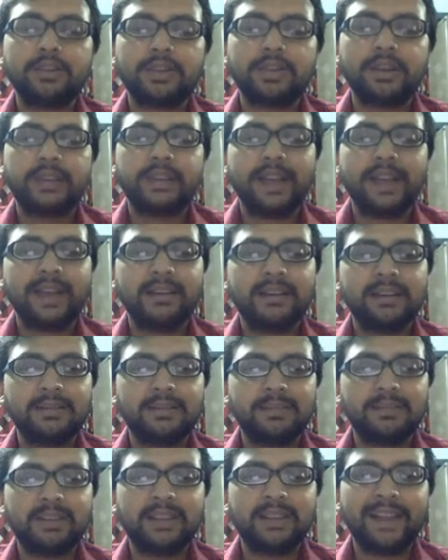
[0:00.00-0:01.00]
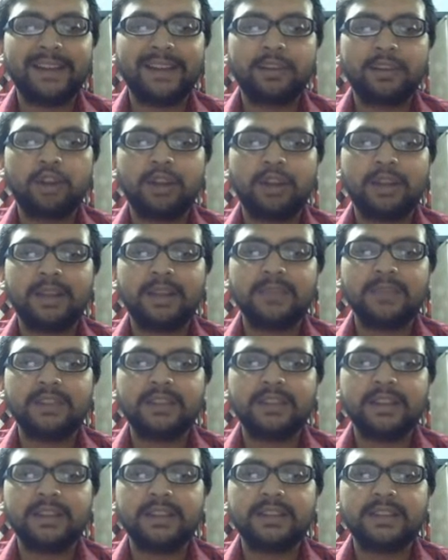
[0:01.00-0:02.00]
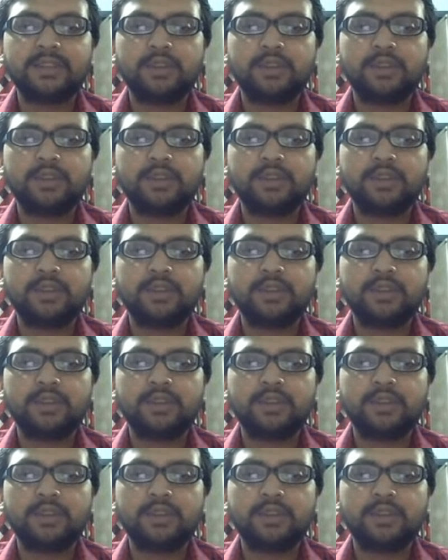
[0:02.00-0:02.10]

Sorry, that comes under the